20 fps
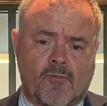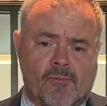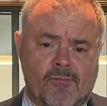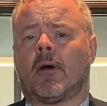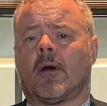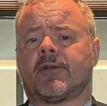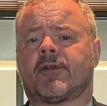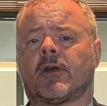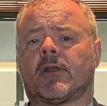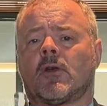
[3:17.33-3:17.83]

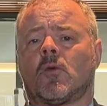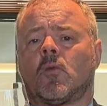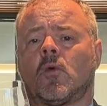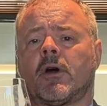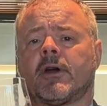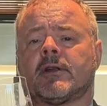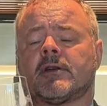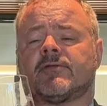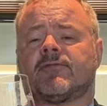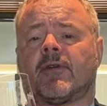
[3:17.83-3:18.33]
I think the
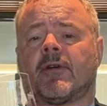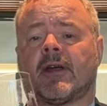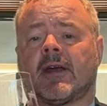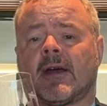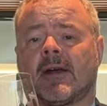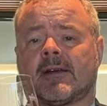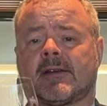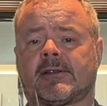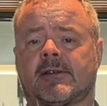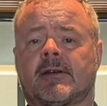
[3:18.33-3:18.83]
wine is very
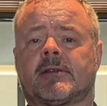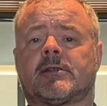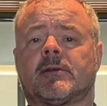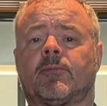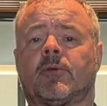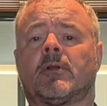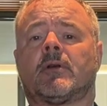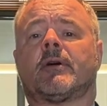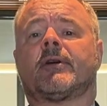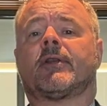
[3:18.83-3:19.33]

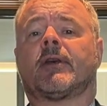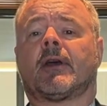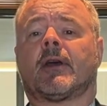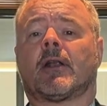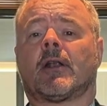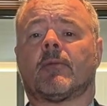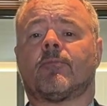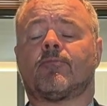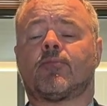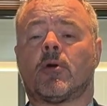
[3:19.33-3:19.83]
accessible. I think
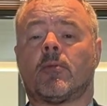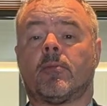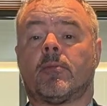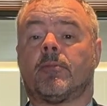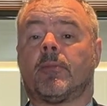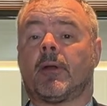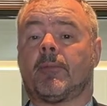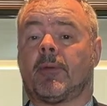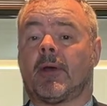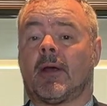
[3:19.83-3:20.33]
it'll
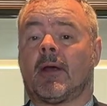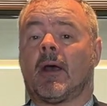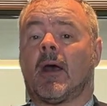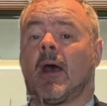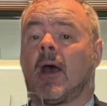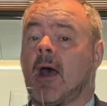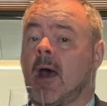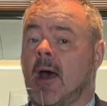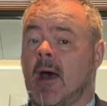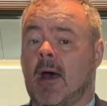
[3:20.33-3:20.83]
probably be
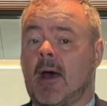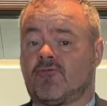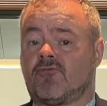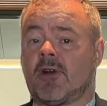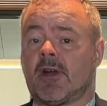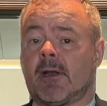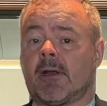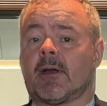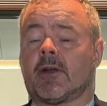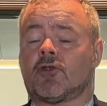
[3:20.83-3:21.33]

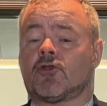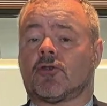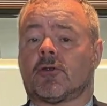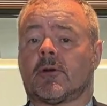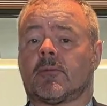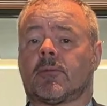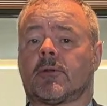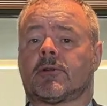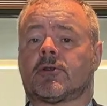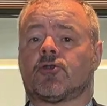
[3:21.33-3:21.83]
really
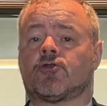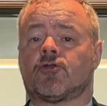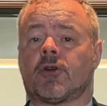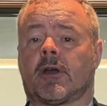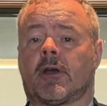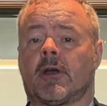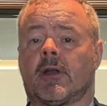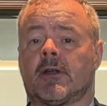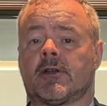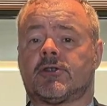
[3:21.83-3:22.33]
enjoyable to
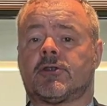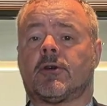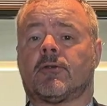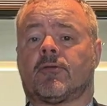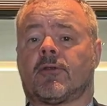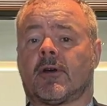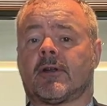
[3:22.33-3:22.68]
drink in its youth.